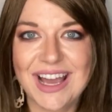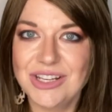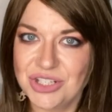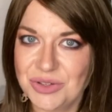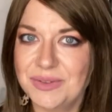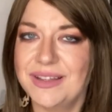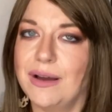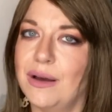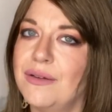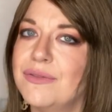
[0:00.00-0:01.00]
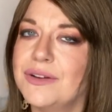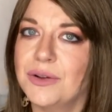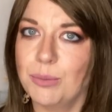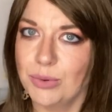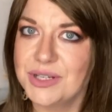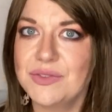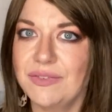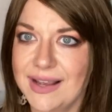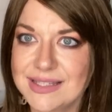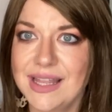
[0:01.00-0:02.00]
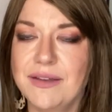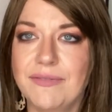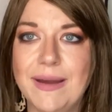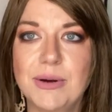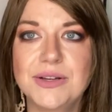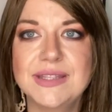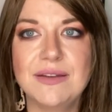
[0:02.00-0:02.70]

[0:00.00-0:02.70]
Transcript: I do love Gabor's Flex Light Fibers.